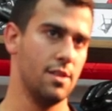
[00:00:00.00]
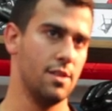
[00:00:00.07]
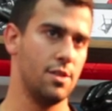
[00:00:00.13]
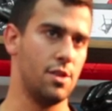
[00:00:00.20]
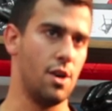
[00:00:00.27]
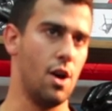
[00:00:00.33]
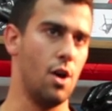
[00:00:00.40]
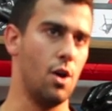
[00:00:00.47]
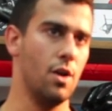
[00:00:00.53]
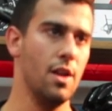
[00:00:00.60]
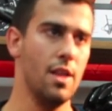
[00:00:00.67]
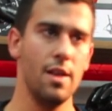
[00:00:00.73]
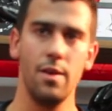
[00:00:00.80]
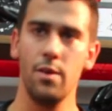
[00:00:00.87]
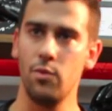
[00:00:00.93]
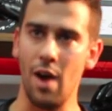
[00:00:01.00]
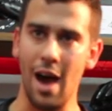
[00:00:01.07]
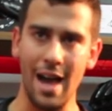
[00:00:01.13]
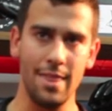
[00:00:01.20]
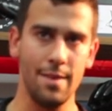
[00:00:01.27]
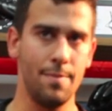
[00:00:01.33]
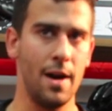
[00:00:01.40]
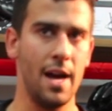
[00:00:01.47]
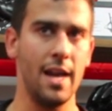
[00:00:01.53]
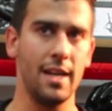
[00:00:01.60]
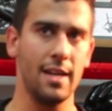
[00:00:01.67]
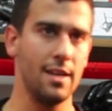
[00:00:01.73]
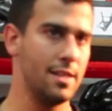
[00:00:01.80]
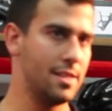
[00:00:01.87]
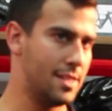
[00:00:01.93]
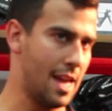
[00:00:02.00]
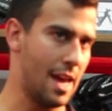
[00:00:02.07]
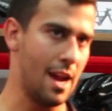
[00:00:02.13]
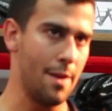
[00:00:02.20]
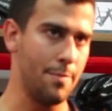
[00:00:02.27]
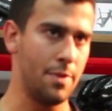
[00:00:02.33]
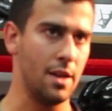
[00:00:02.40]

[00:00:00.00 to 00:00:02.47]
So ride the bike setup